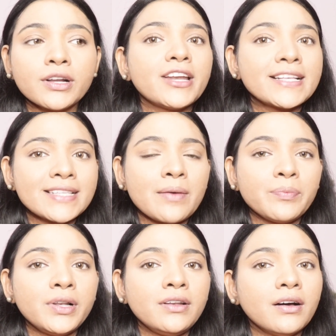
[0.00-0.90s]
For
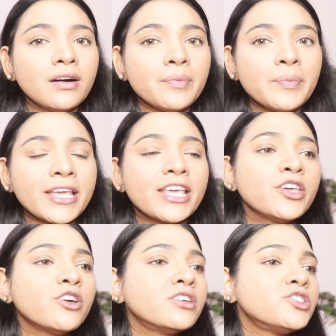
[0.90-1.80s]
example,
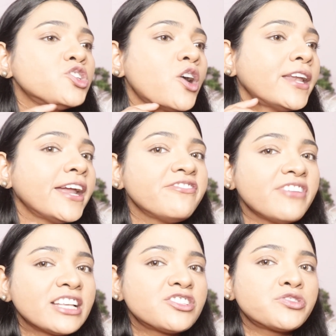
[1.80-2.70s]
making your
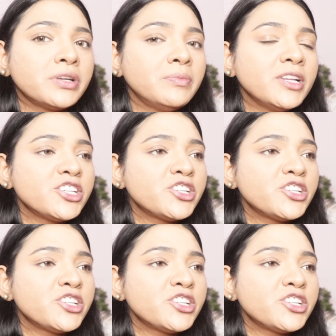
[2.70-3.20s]
jawline extremely